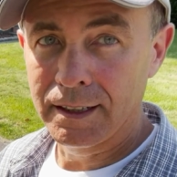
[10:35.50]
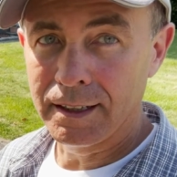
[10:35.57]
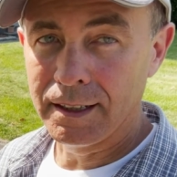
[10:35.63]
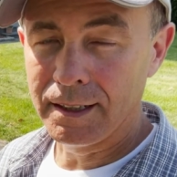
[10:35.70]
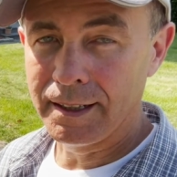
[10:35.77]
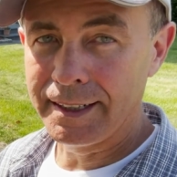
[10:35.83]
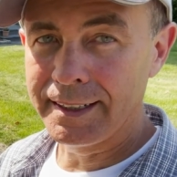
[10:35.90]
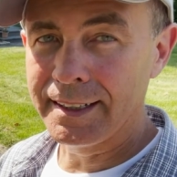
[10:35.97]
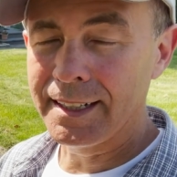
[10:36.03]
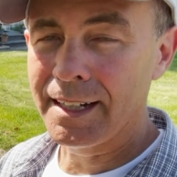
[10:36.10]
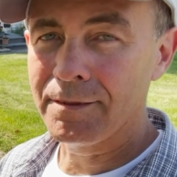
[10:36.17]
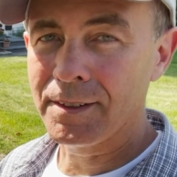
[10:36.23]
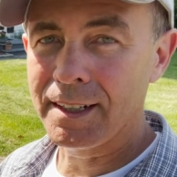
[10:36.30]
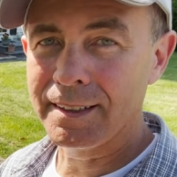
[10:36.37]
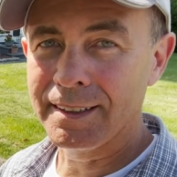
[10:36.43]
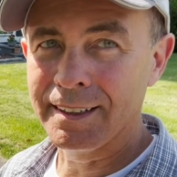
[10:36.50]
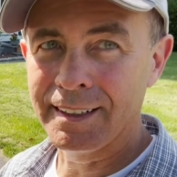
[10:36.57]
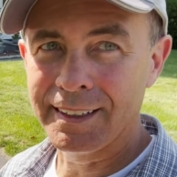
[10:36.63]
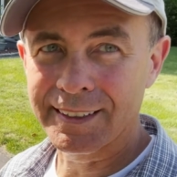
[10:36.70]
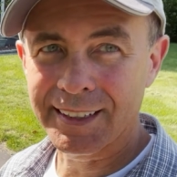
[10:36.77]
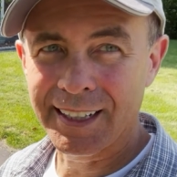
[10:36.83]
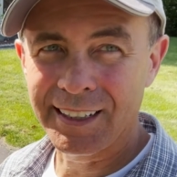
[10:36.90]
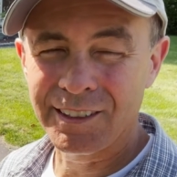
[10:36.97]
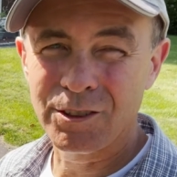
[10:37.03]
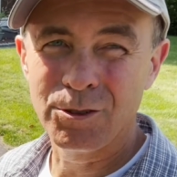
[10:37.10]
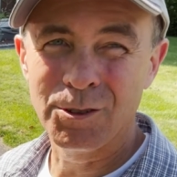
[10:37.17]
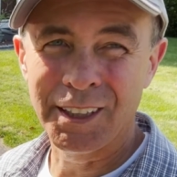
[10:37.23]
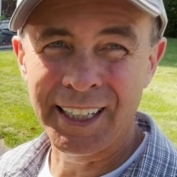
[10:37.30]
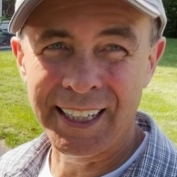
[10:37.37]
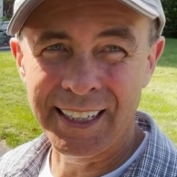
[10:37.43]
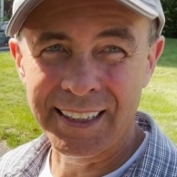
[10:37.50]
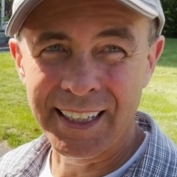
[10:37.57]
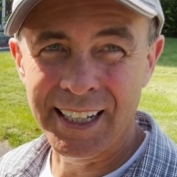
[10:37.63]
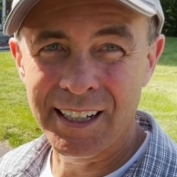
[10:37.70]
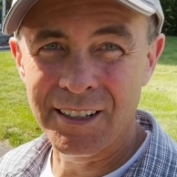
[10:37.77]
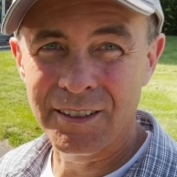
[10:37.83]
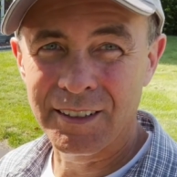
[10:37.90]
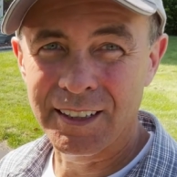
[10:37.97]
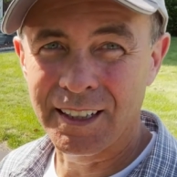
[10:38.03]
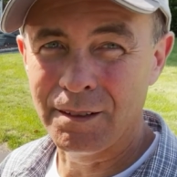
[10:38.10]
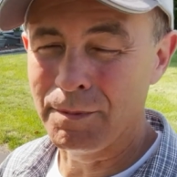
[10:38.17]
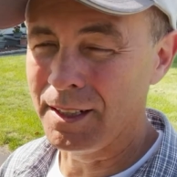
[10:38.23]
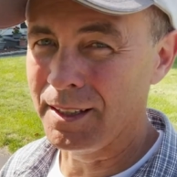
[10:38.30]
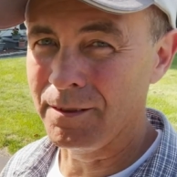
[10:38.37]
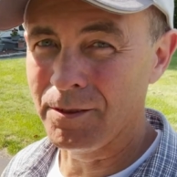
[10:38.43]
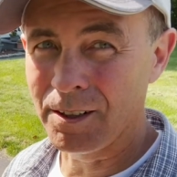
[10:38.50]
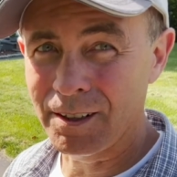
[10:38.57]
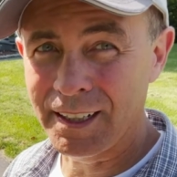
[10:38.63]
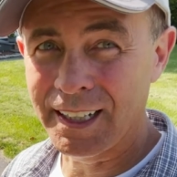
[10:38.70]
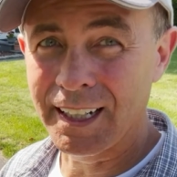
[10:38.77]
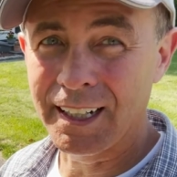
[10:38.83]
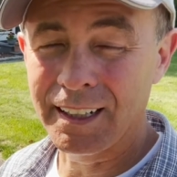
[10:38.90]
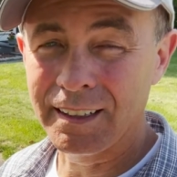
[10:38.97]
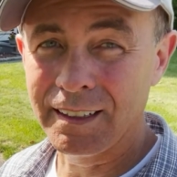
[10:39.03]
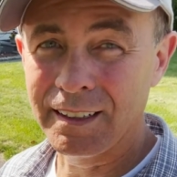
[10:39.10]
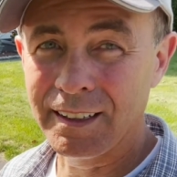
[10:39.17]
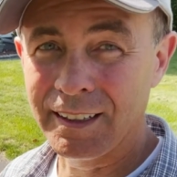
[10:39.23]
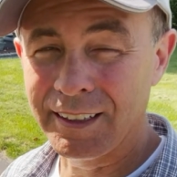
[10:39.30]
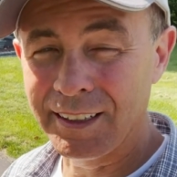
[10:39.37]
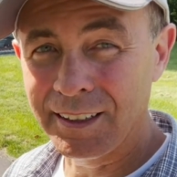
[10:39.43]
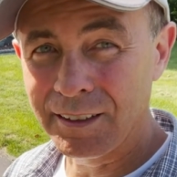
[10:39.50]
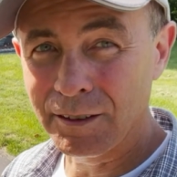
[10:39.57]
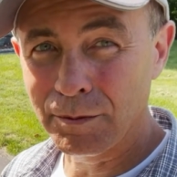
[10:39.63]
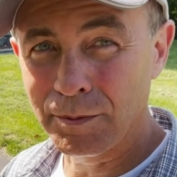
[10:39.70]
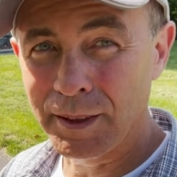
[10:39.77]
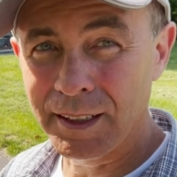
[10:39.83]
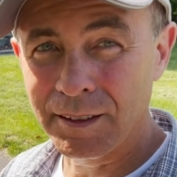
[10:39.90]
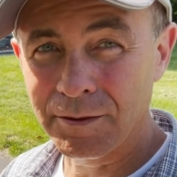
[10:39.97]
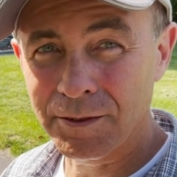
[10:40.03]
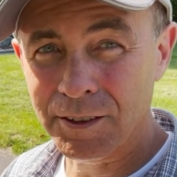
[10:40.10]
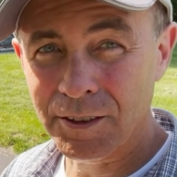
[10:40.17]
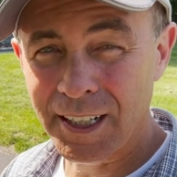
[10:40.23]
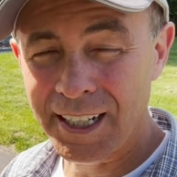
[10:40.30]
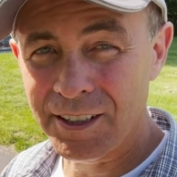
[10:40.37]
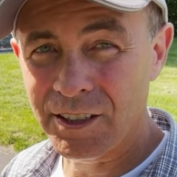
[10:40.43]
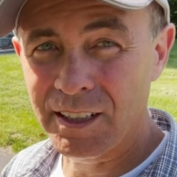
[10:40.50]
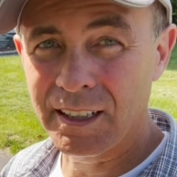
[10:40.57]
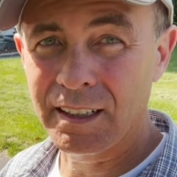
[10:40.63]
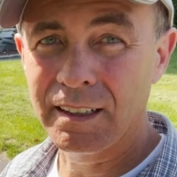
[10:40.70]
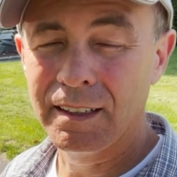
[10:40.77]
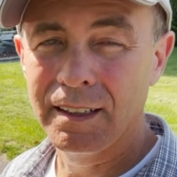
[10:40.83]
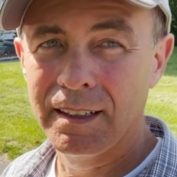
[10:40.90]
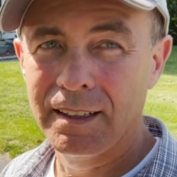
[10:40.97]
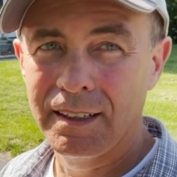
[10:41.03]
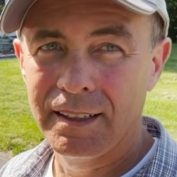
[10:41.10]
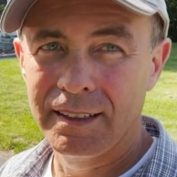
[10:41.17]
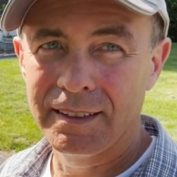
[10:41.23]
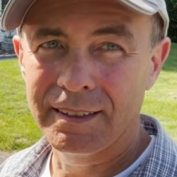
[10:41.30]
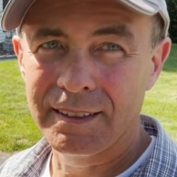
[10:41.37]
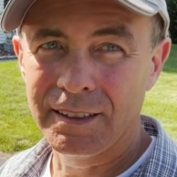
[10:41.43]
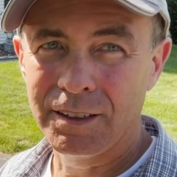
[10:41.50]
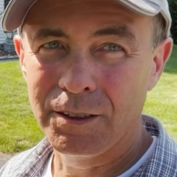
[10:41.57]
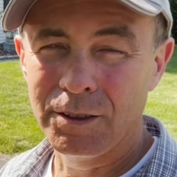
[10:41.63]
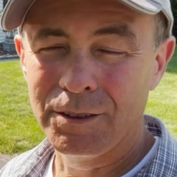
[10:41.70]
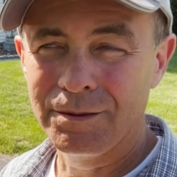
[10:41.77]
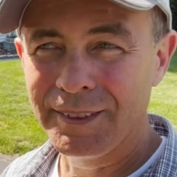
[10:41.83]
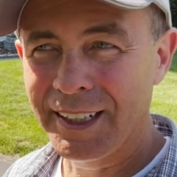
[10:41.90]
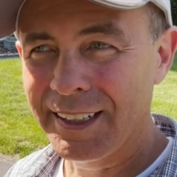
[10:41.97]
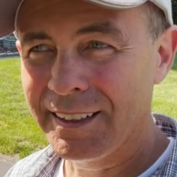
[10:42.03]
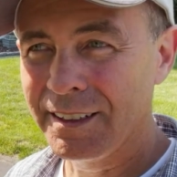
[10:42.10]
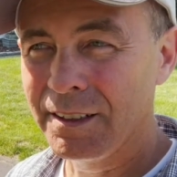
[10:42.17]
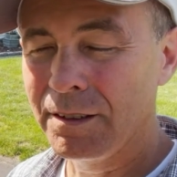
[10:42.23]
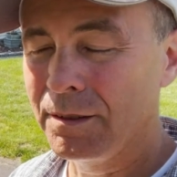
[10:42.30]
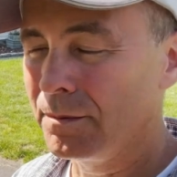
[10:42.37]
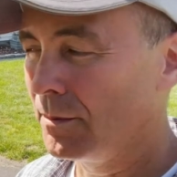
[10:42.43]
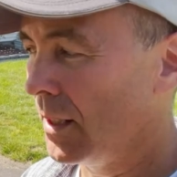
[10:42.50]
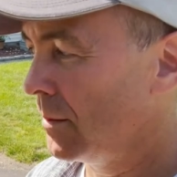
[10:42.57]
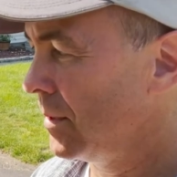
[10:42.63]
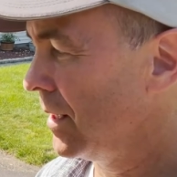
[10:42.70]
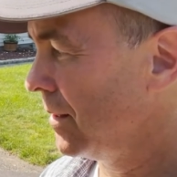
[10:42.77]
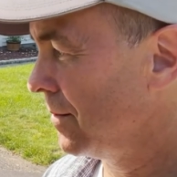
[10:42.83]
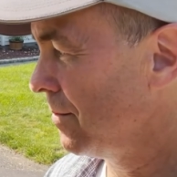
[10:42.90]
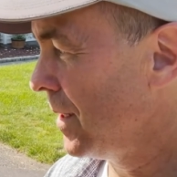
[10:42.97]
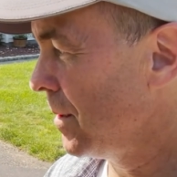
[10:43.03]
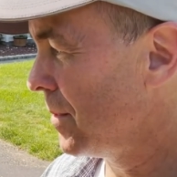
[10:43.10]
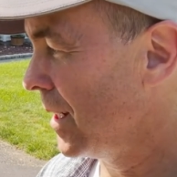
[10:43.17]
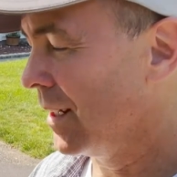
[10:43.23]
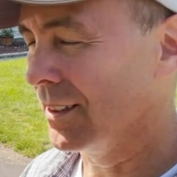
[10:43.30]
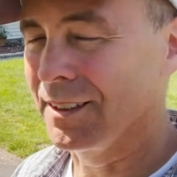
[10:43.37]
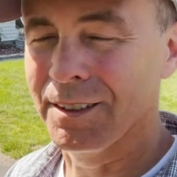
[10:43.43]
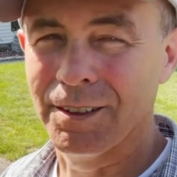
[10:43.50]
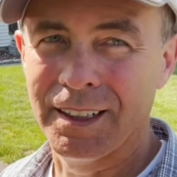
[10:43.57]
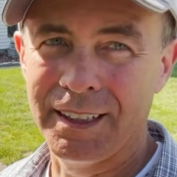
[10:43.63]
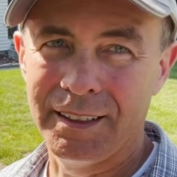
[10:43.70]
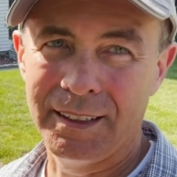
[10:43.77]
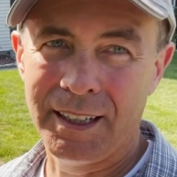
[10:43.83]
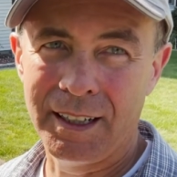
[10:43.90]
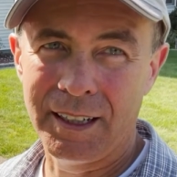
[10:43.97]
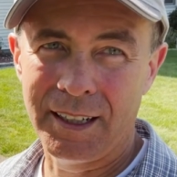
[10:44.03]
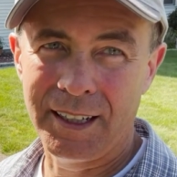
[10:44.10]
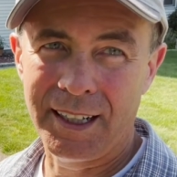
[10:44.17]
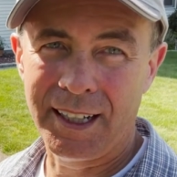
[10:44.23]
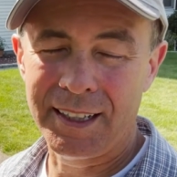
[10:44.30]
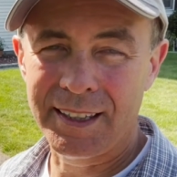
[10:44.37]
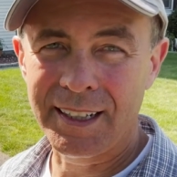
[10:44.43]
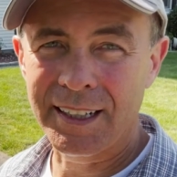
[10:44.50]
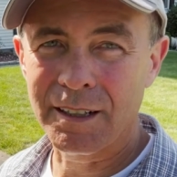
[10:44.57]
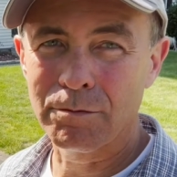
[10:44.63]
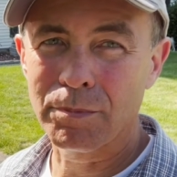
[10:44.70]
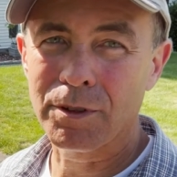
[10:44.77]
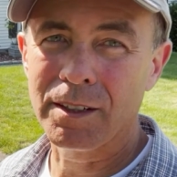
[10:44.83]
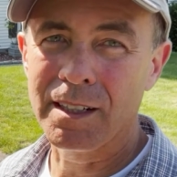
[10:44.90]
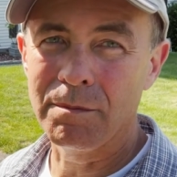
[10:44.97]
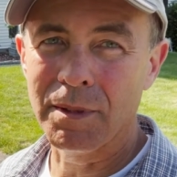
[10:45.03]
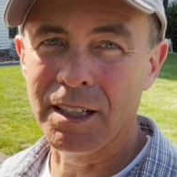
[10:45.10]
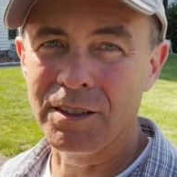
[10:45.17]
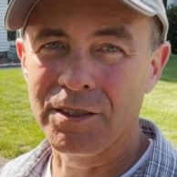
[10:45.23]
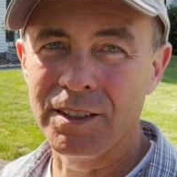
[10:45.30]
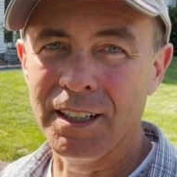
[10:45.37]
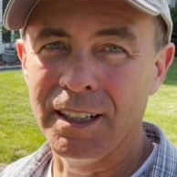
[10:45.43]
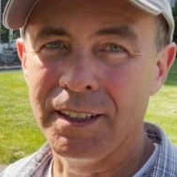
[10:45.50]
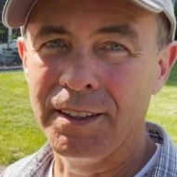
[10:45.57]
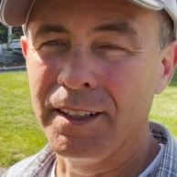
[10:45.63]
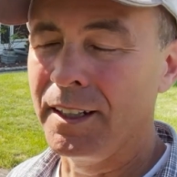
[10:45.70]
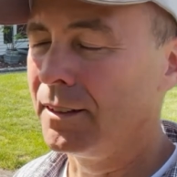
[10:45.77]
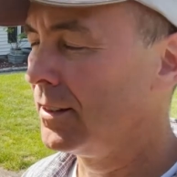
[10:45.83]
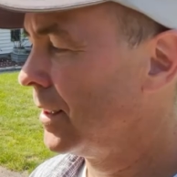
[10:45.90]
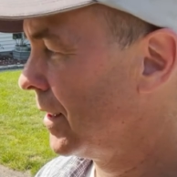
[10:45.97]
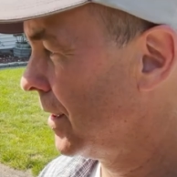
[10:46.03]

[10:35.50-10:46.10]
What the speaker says: I didn't have that done. It's kind of too late now. I mean, they've already gotten a little bit of scratching, so I don't know, maybe I'll do it. I think I'm pretty much done though.